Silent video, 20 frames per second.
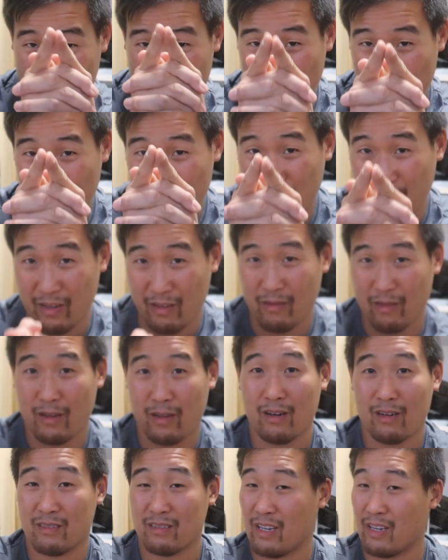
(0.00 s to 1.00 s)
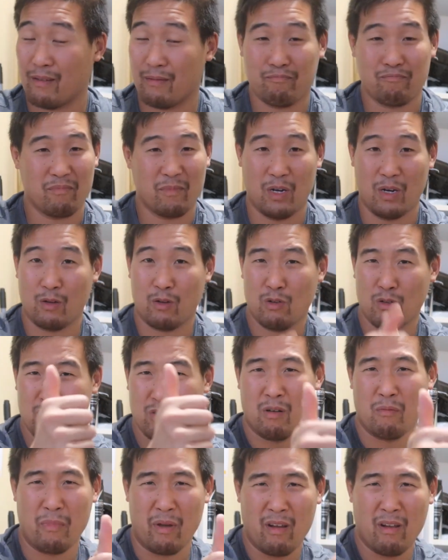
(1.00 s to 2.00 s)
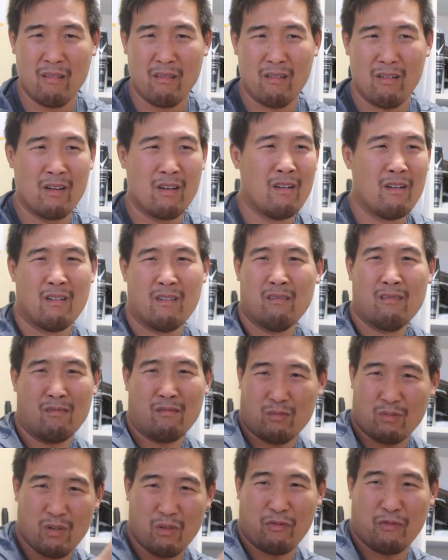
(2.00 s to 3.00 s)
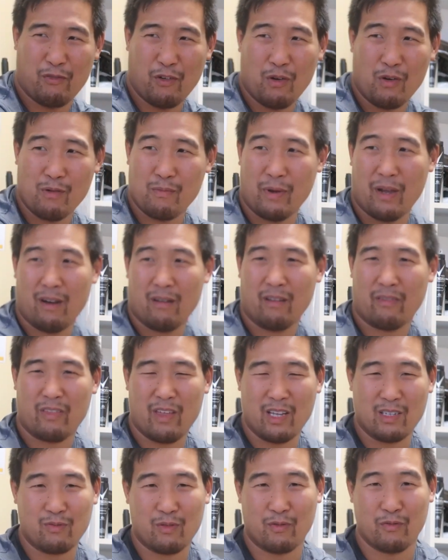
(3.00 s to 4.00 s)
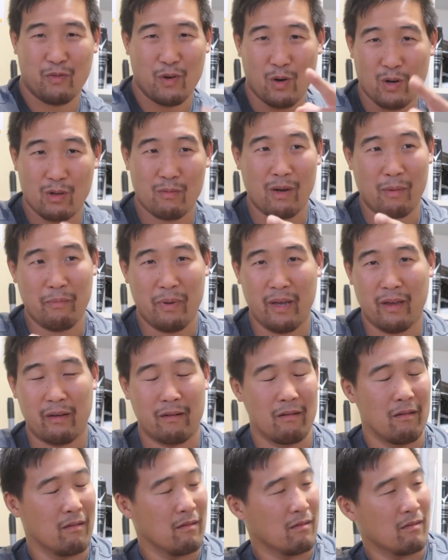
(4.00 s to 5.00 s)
working, you gotta say, you know, good job, man. Good food, man. Thanks for folding my bed.